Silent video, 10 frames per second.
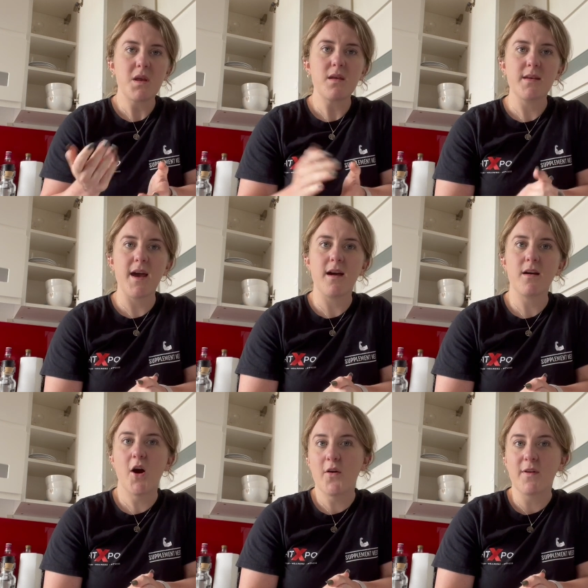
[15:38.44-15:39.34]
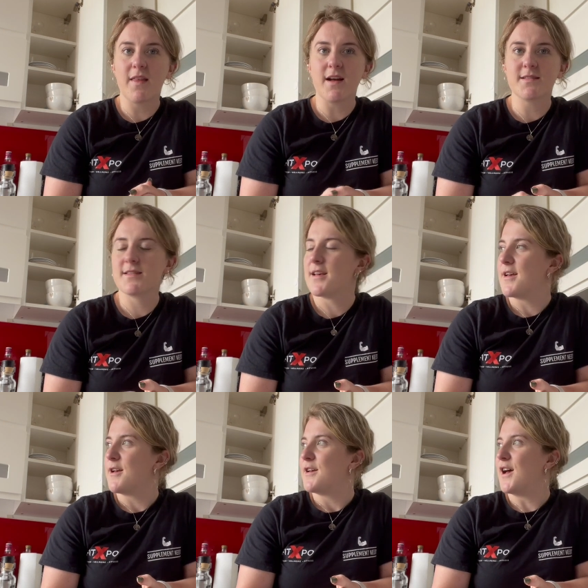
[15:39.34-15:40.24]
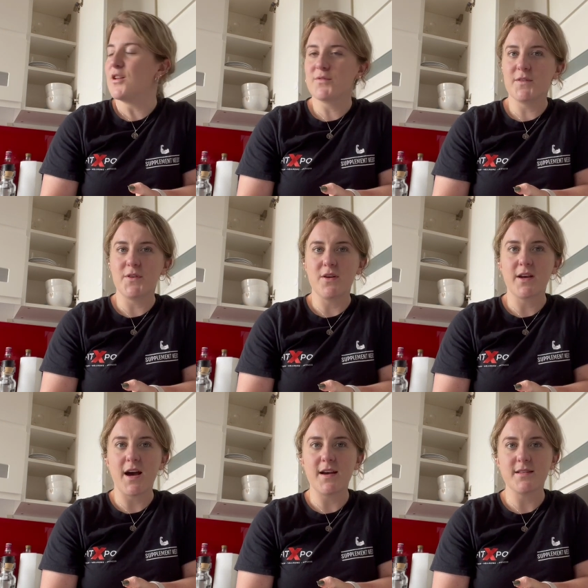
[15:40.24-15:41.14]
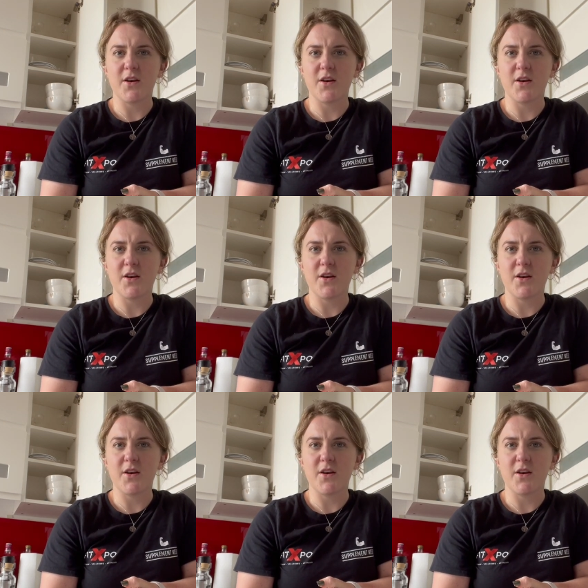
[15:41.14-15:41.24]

yeah, hopefully that's helpful for you guys.